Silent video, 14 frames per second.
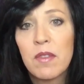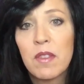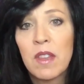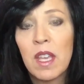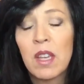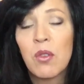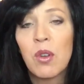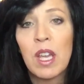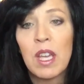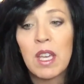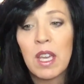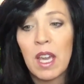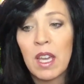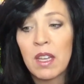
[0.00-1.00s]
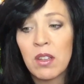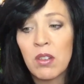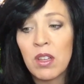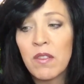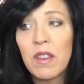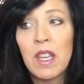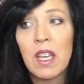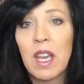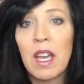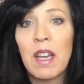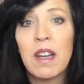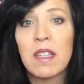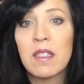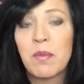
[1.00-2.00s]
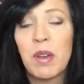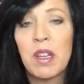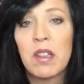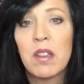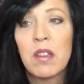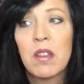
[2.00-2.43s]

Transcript: They create chaos. They're living in chaos, but